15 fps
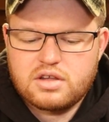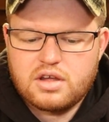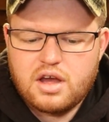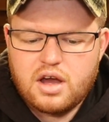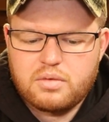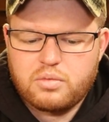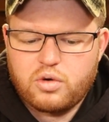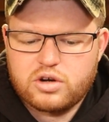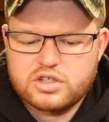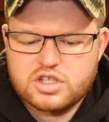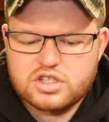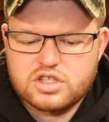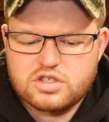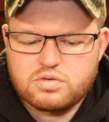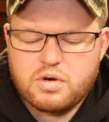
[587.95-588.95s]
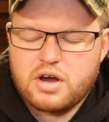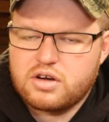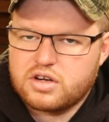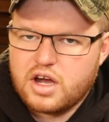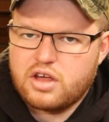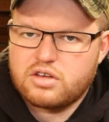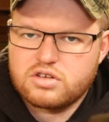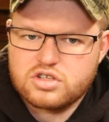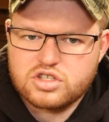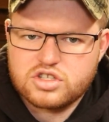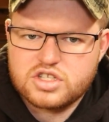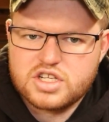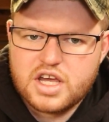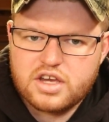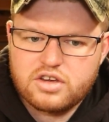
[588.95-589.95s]
work just as well, colors
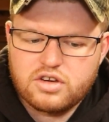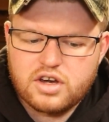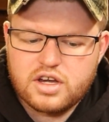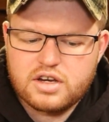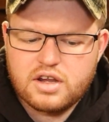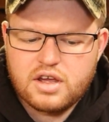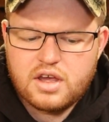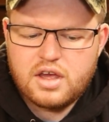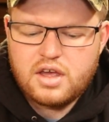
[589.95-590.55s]
stay good,